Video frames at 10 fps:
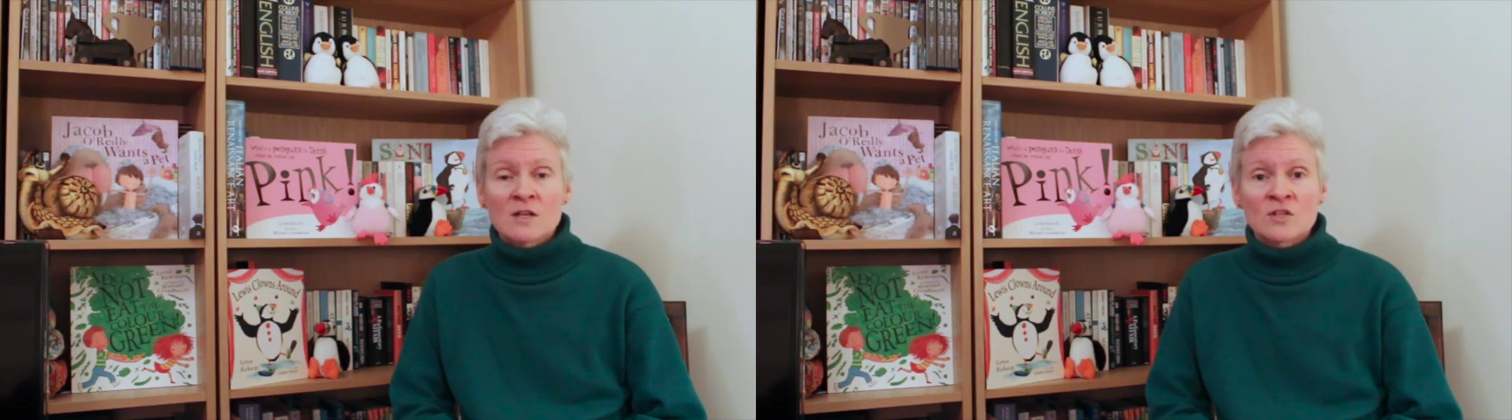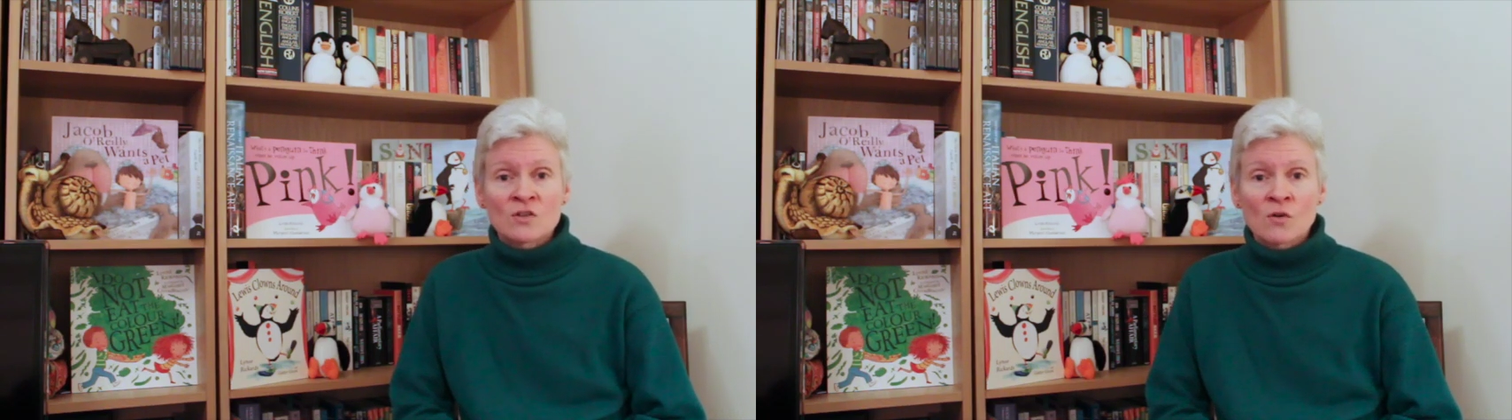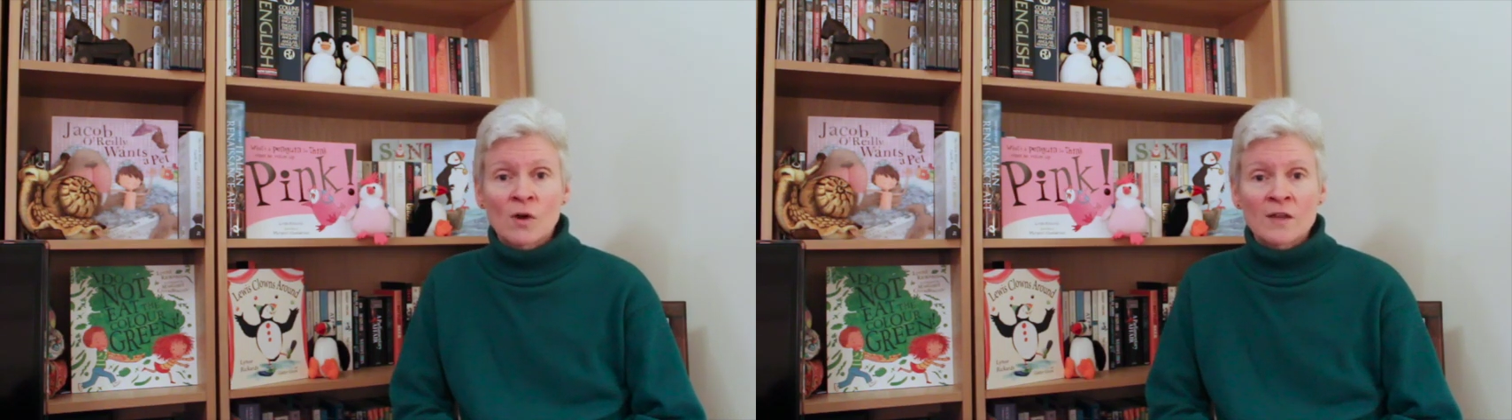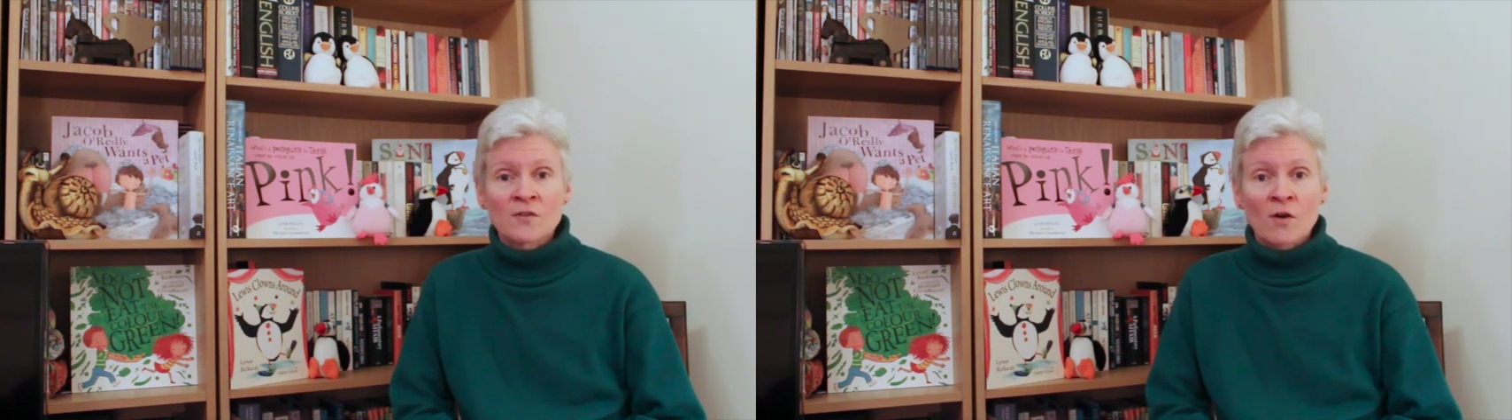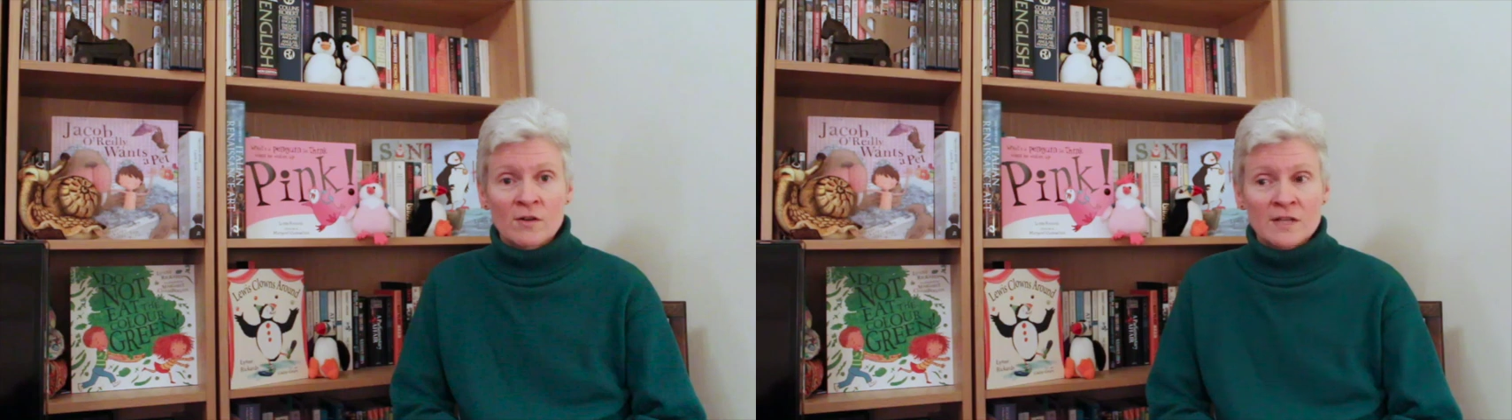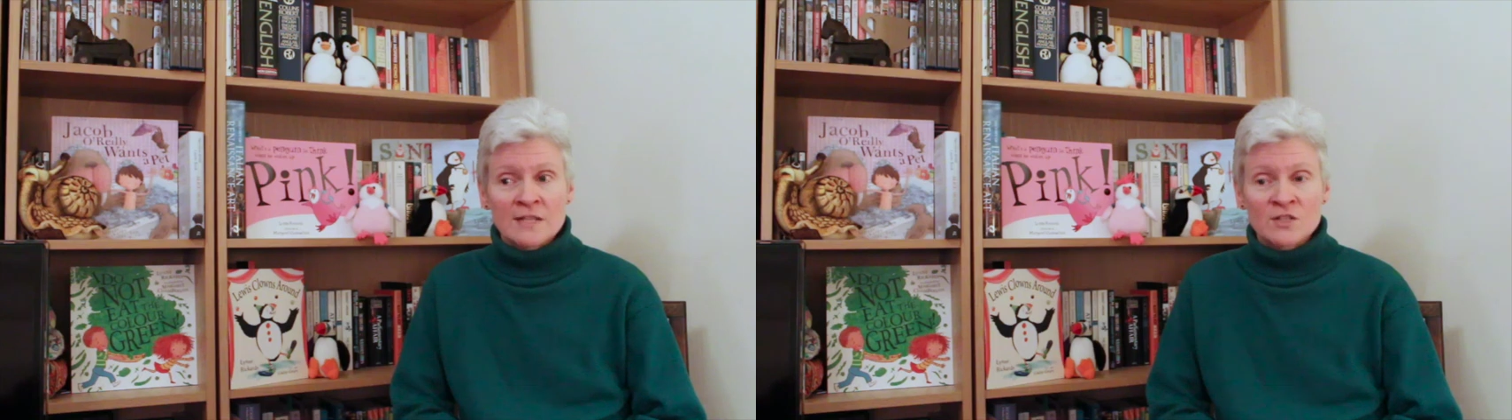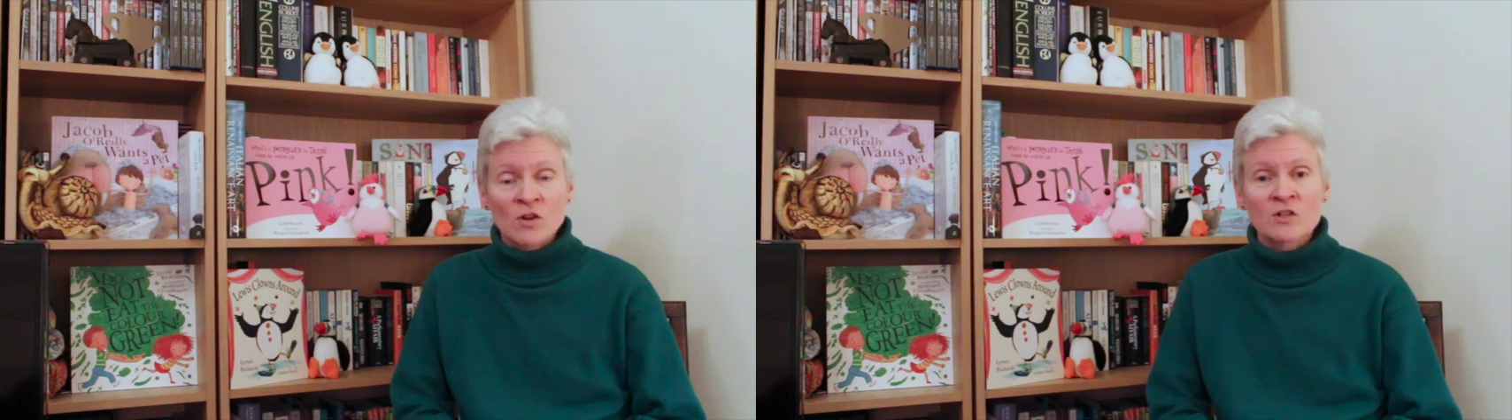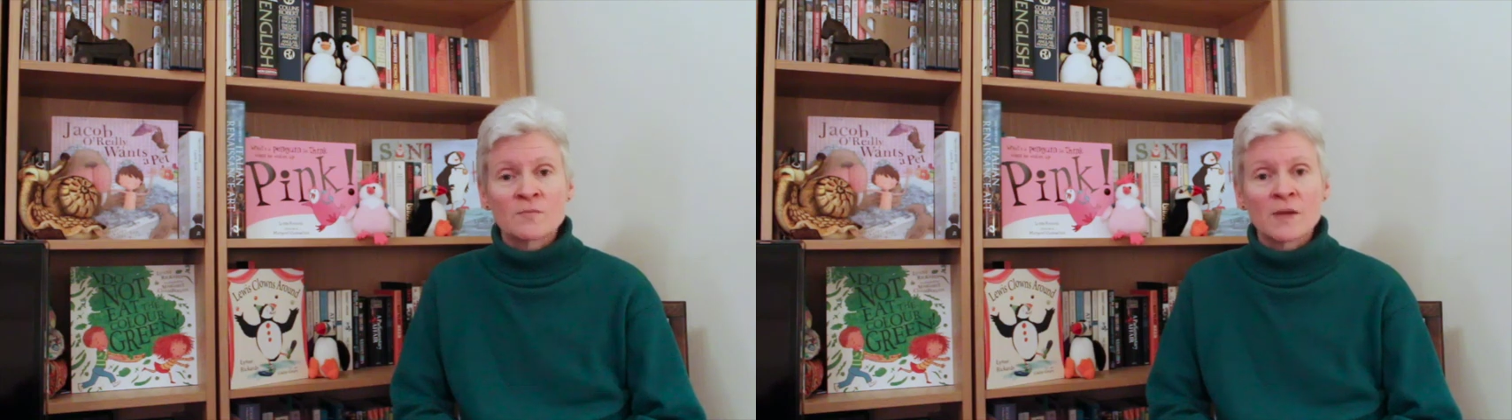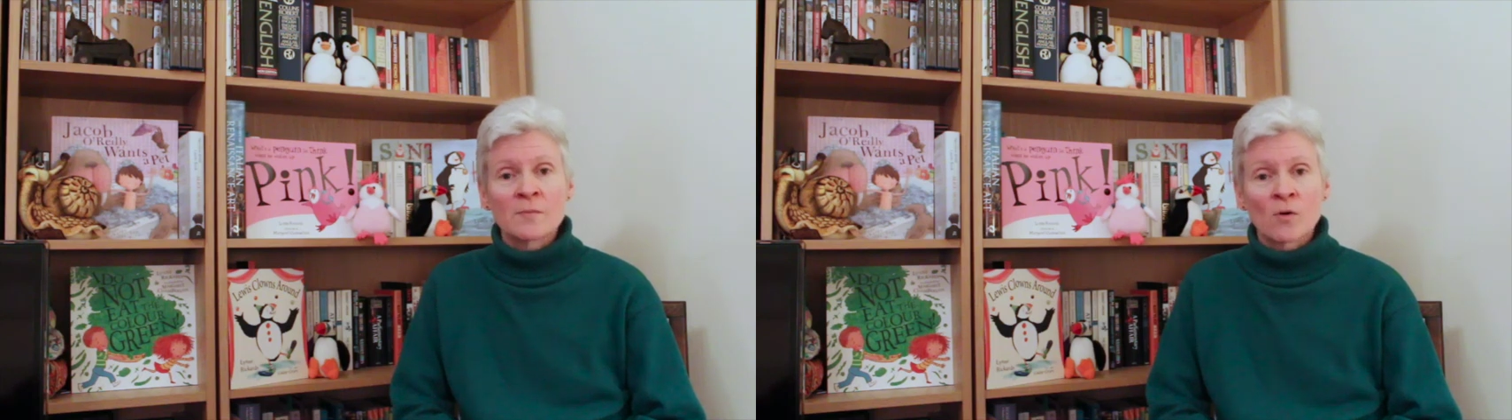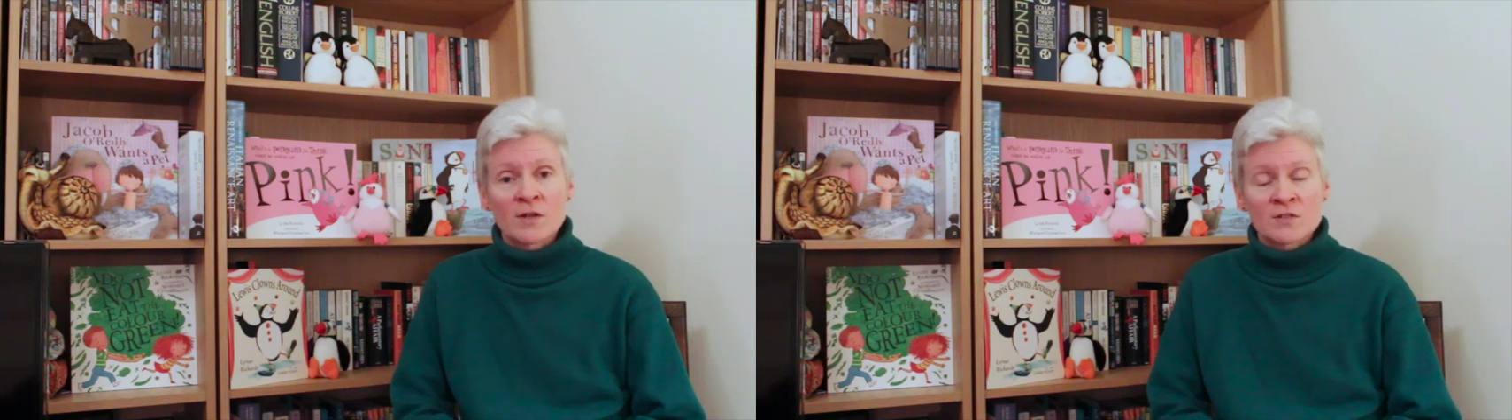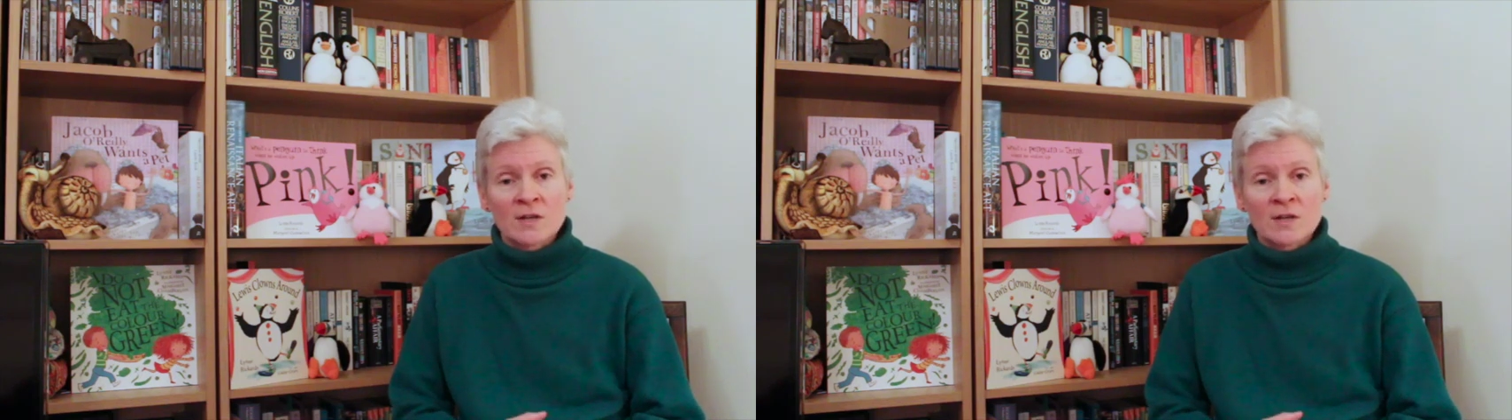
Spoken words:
So I thought, it's got to be a boy.